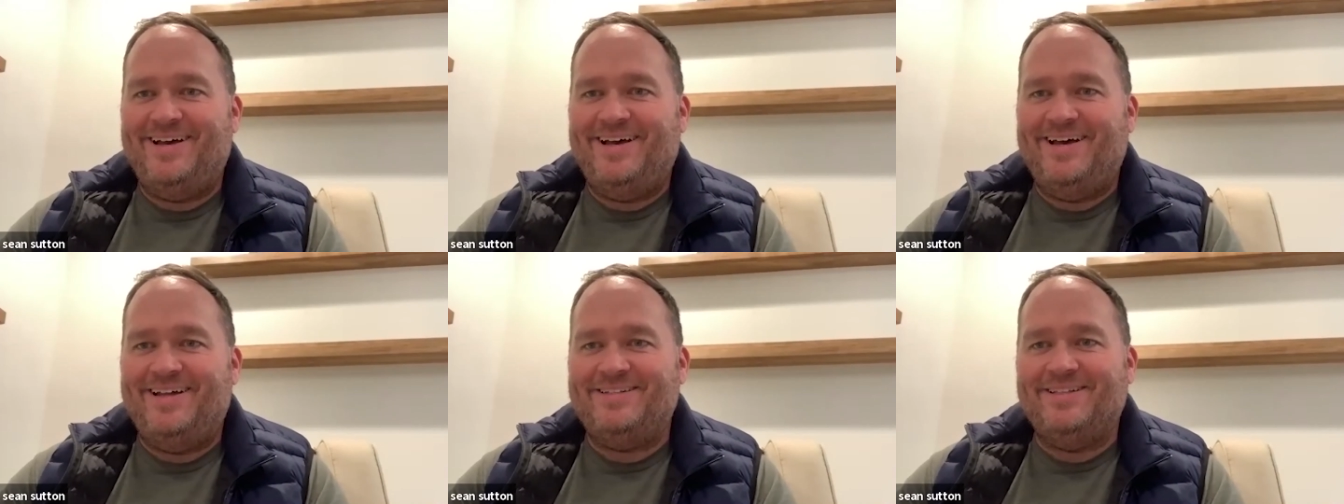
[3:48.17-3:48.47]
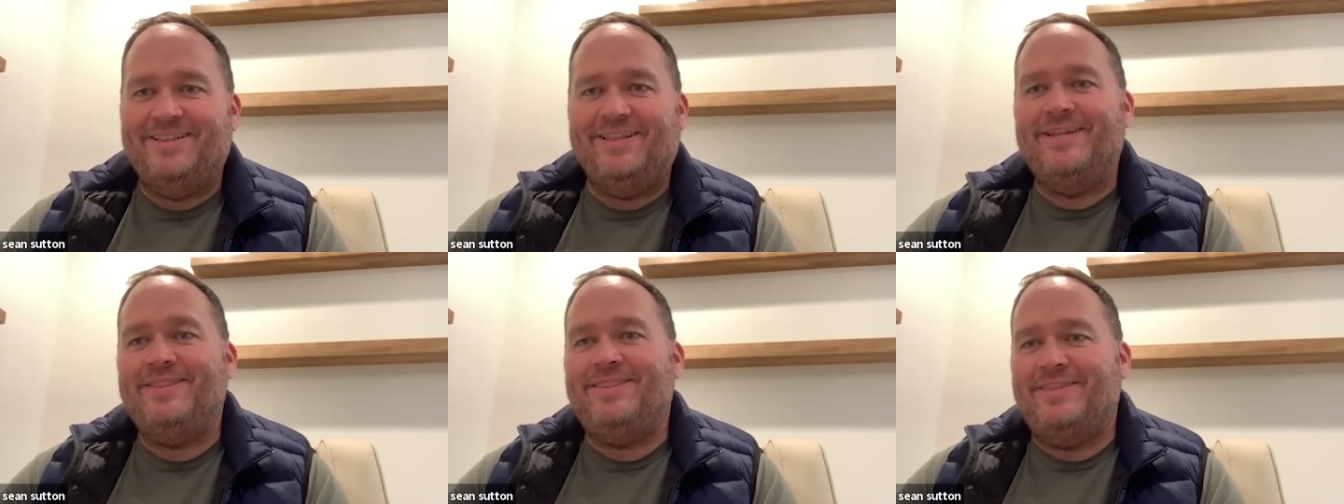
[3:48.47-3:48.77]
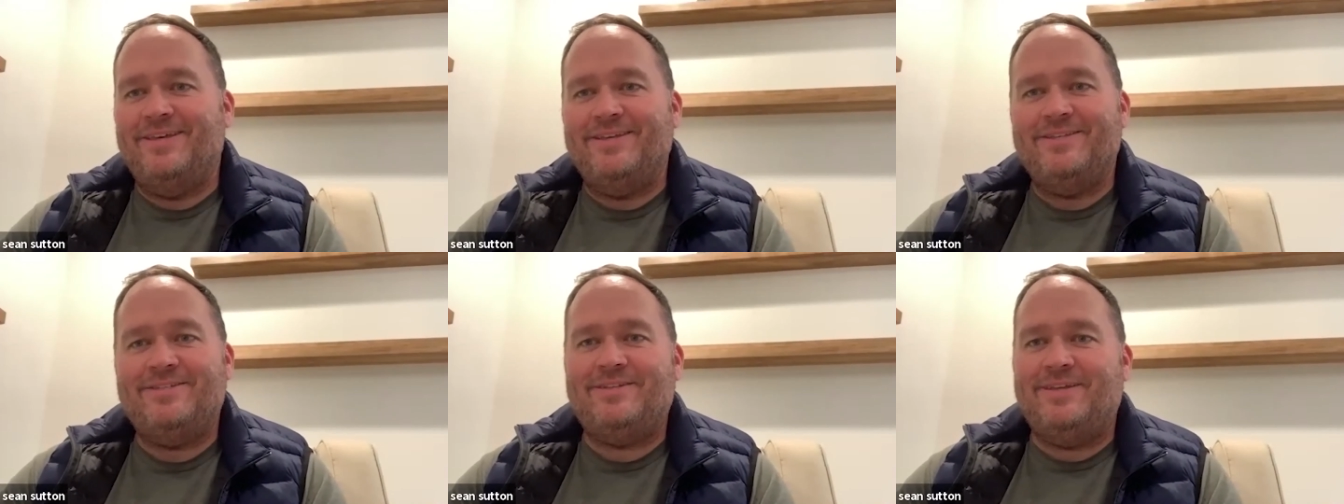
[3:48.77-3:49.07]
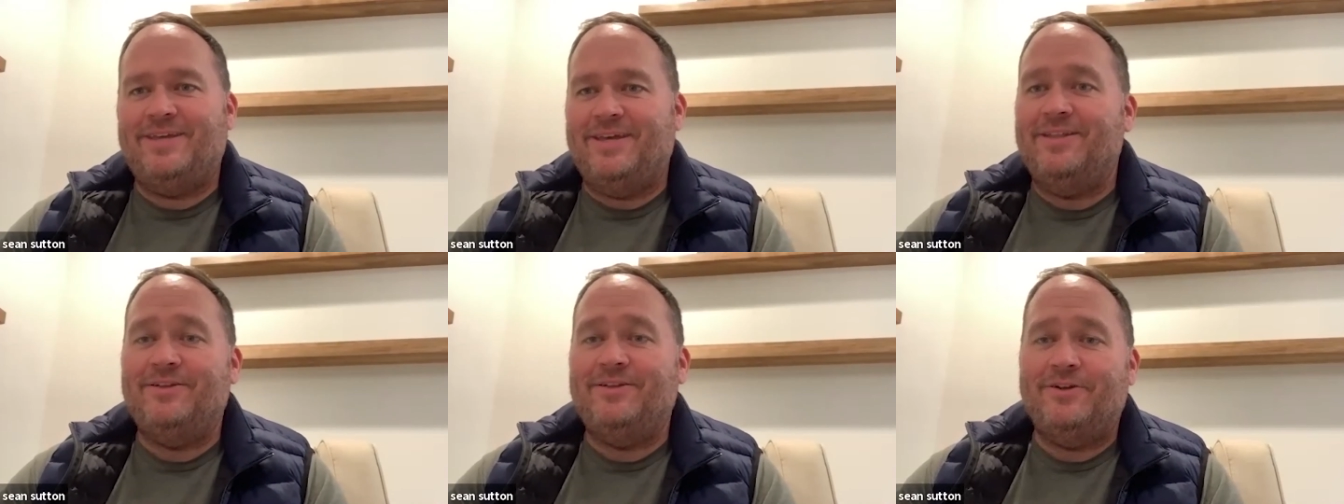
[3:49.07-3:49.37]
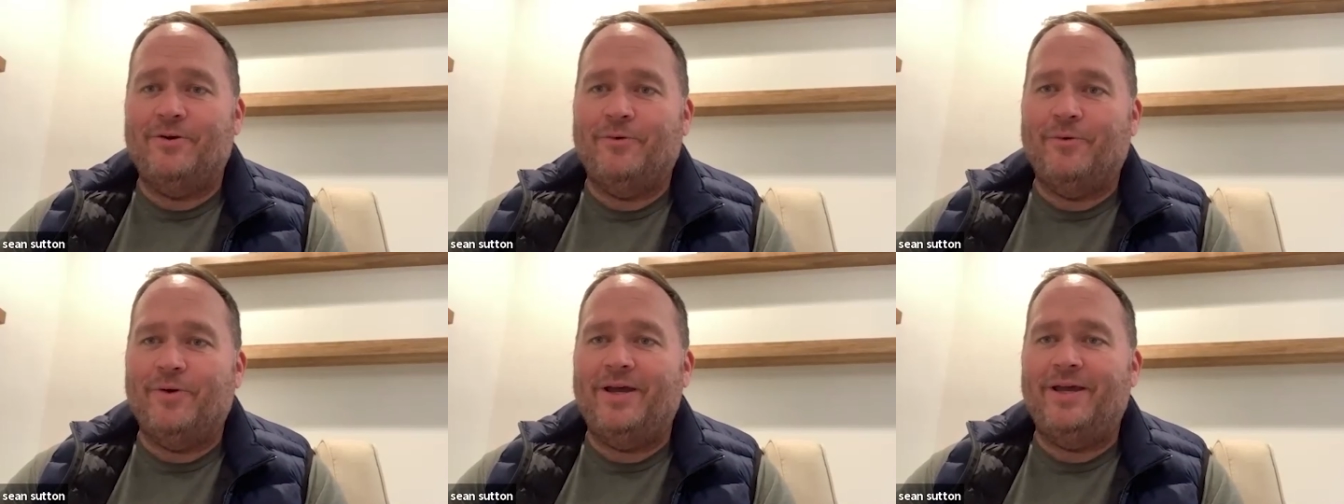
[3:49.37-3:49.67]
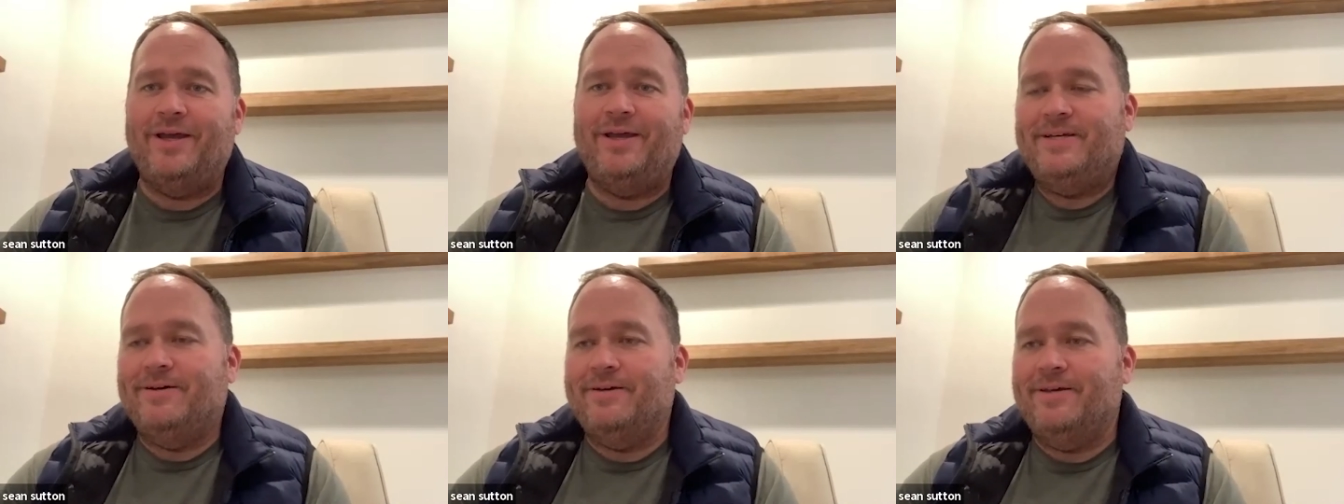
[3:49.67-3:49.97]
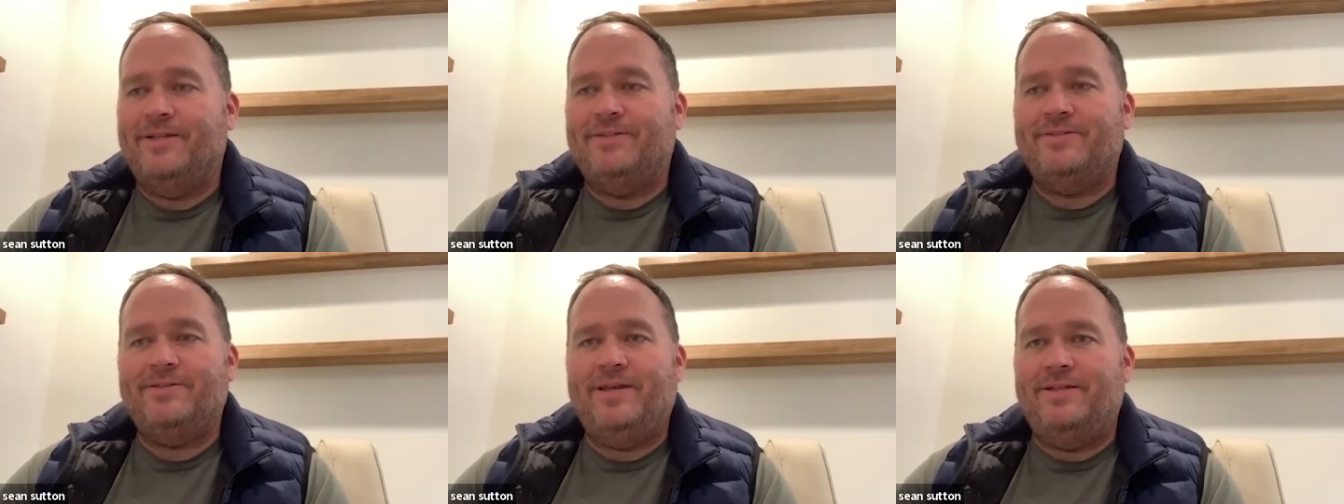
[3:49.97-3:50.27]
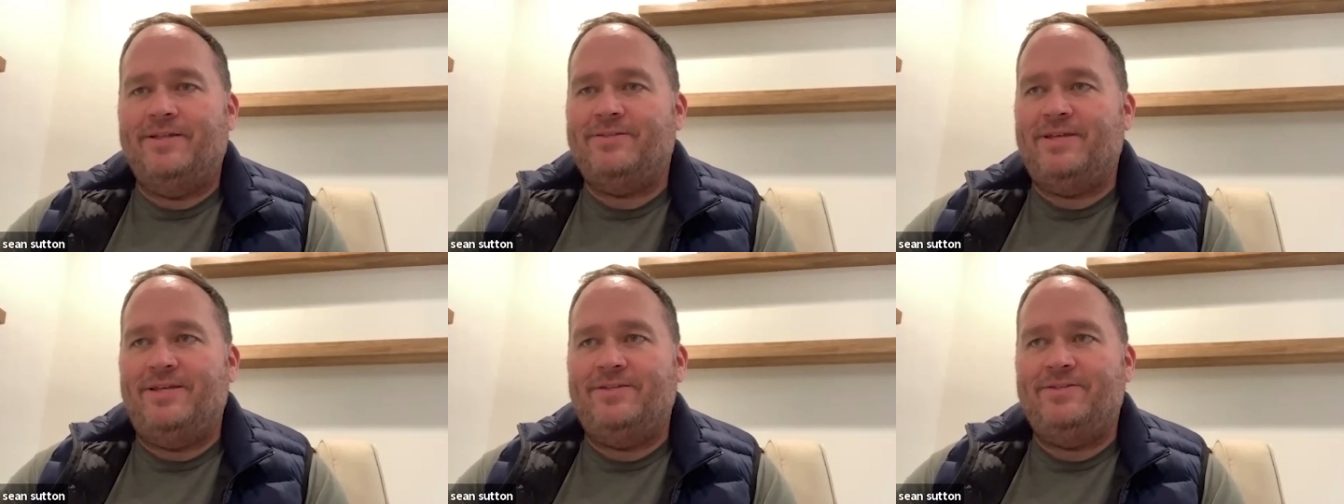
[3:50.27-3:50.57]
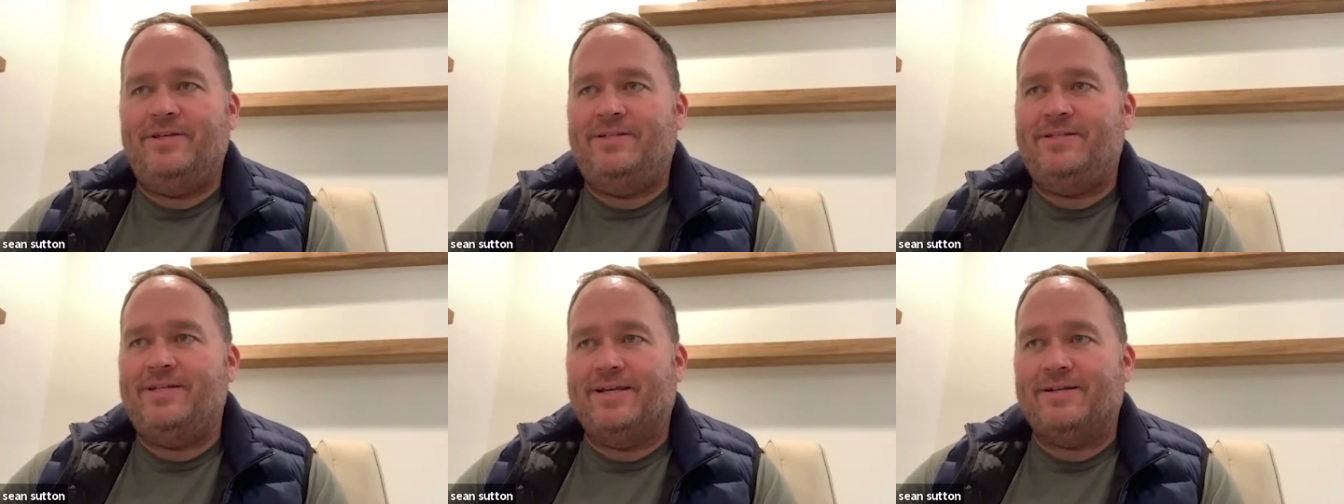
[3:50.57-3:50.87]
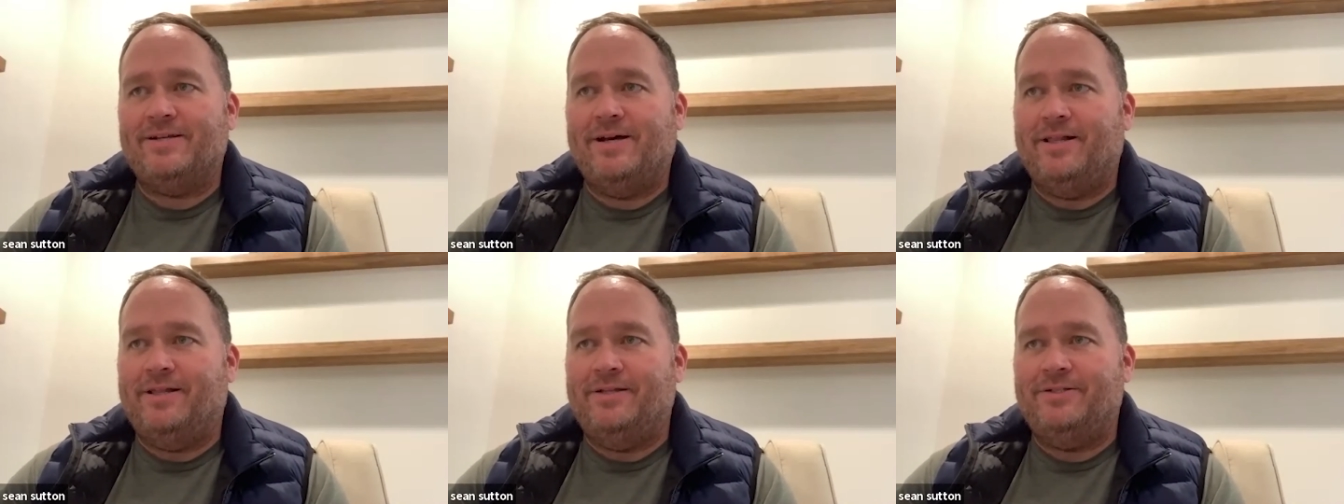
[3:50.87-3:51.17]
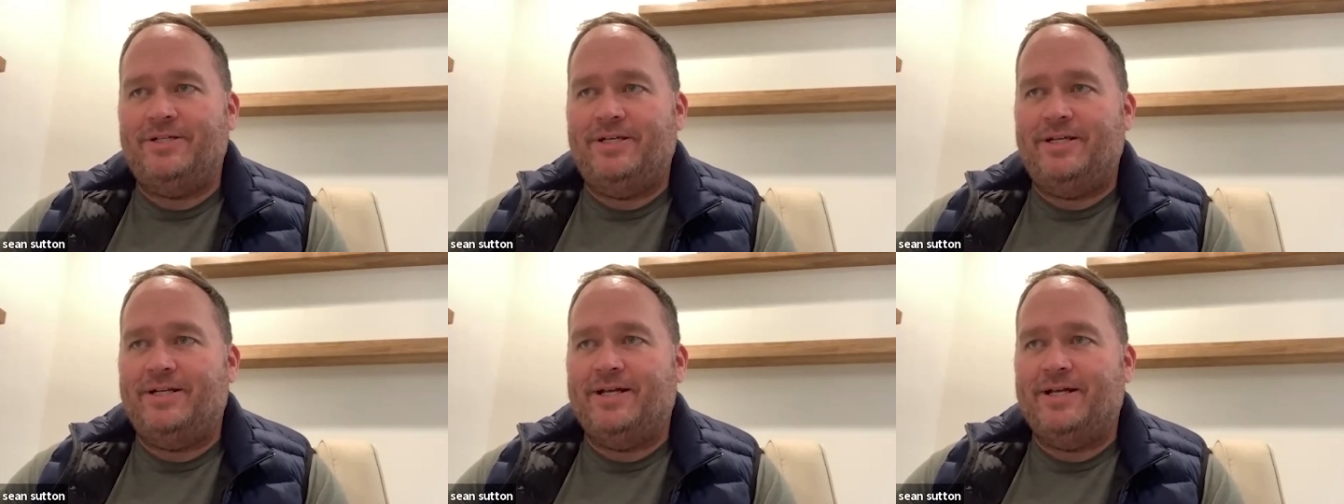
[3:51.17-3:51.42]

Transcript: uh, to let this get in your way. You know, it's it's easy technology,